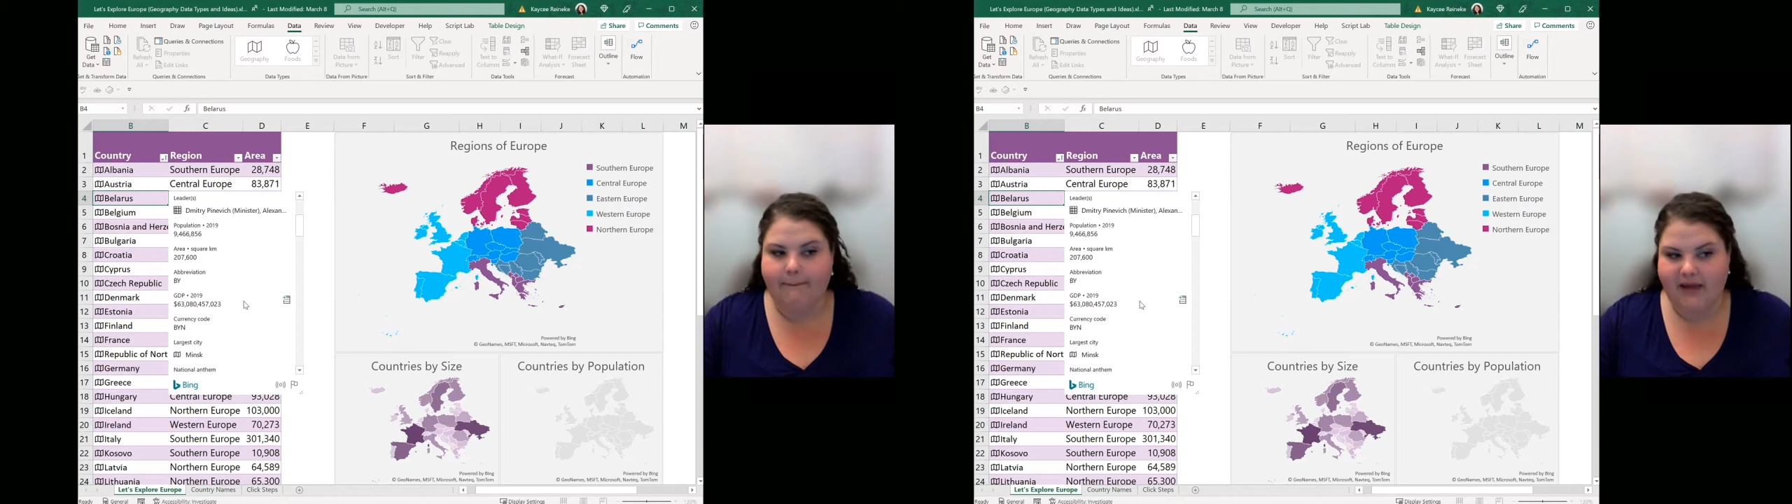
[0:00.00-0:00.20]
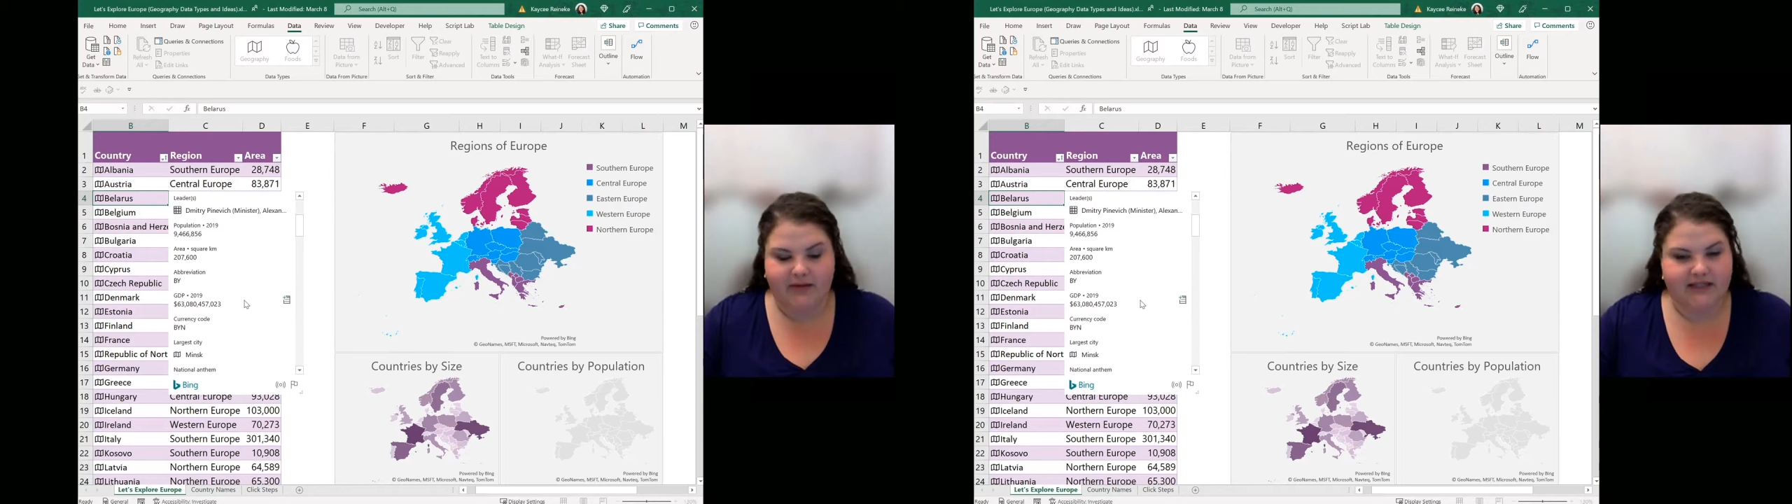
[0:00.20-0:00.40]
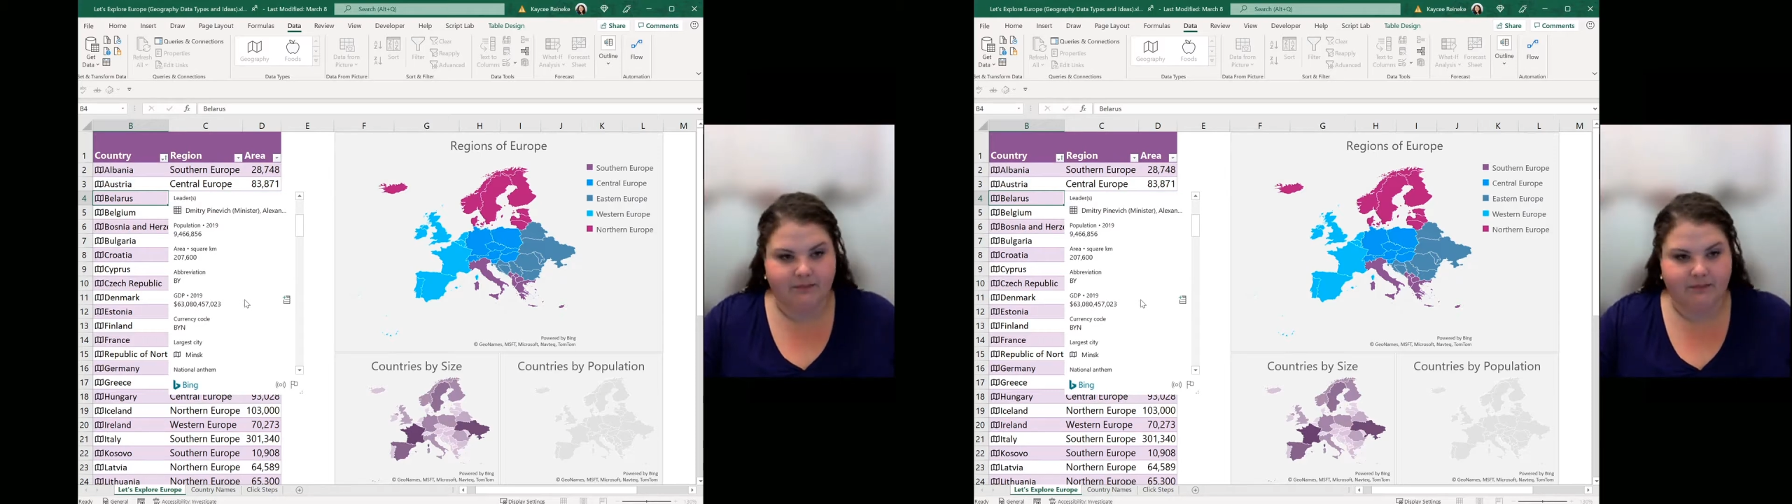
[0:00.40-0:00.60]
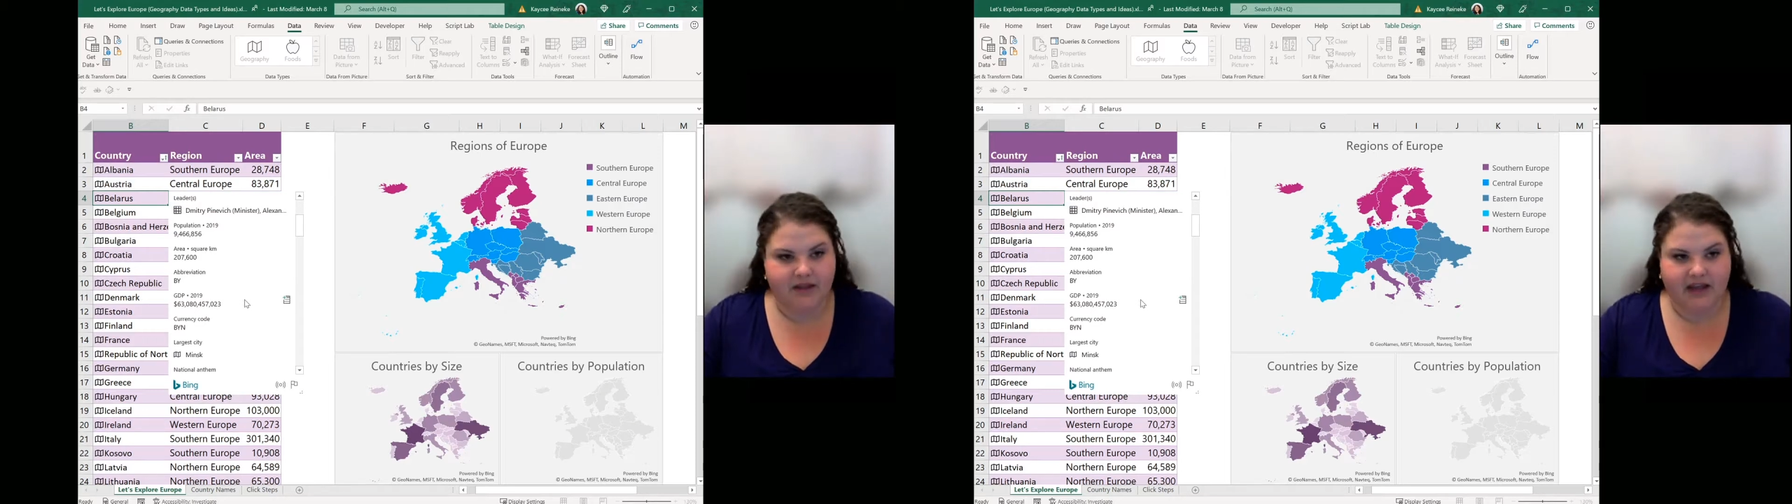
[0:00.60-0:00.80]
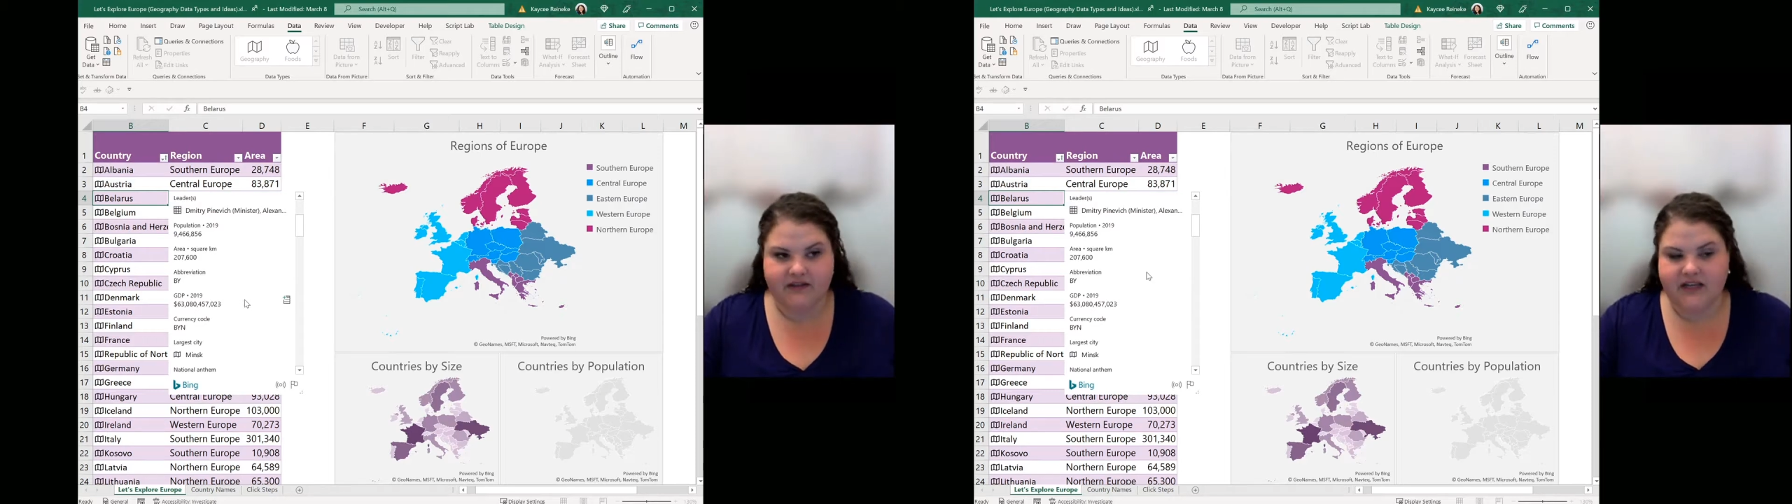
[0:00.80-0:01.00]
maybe it's
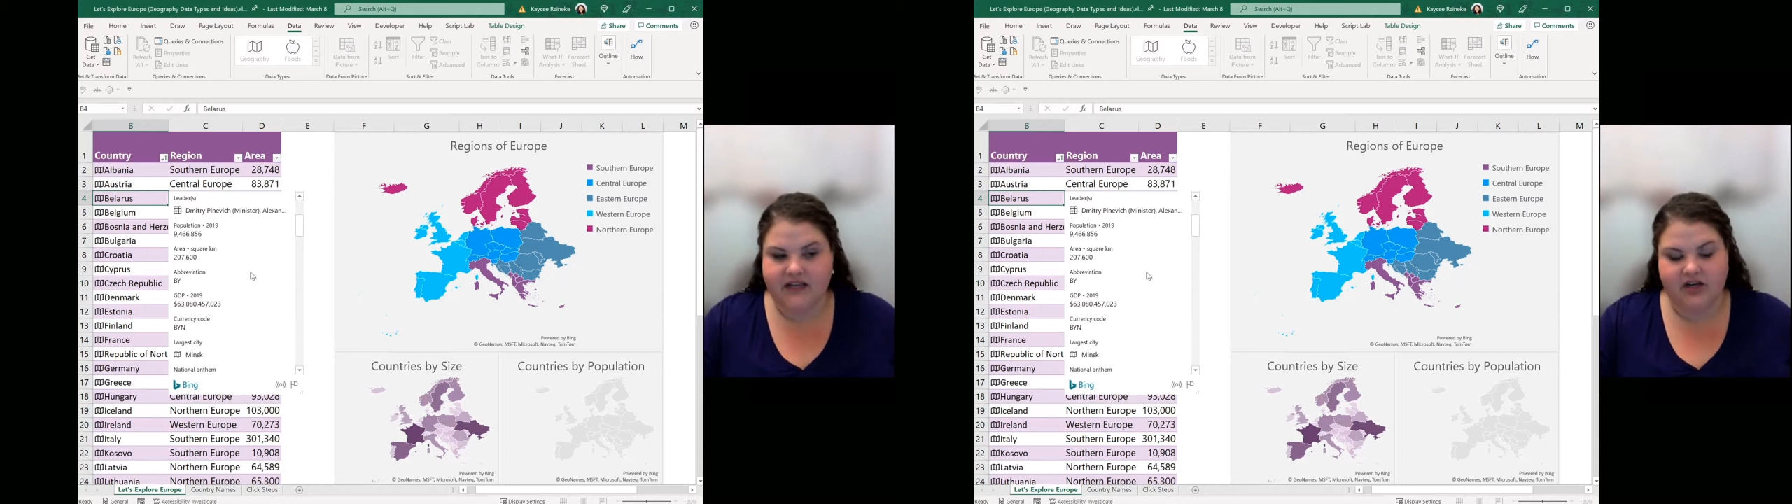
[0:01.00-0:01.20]
something else,